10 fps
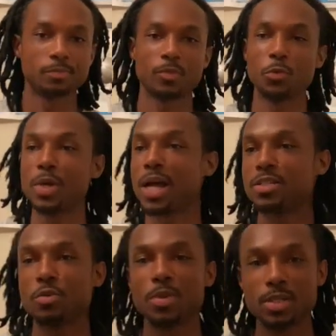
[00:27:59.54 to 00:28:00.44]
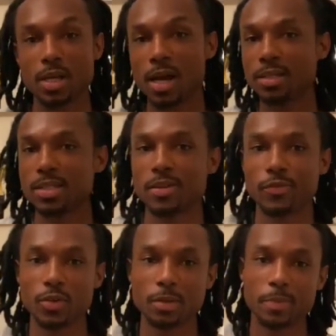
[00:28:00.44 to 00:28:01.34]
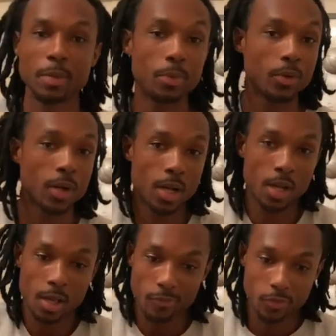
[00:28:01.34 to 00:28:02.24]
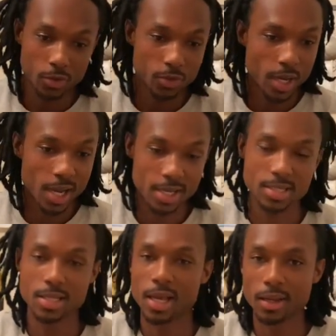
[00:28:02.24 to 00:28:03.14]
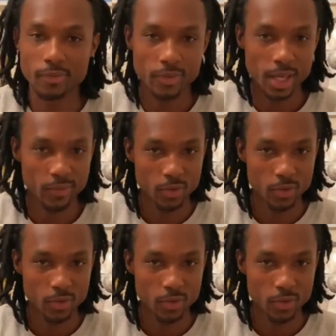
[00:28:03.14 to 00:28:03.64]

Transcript: We got so much content for the people, for you guys to elevate, for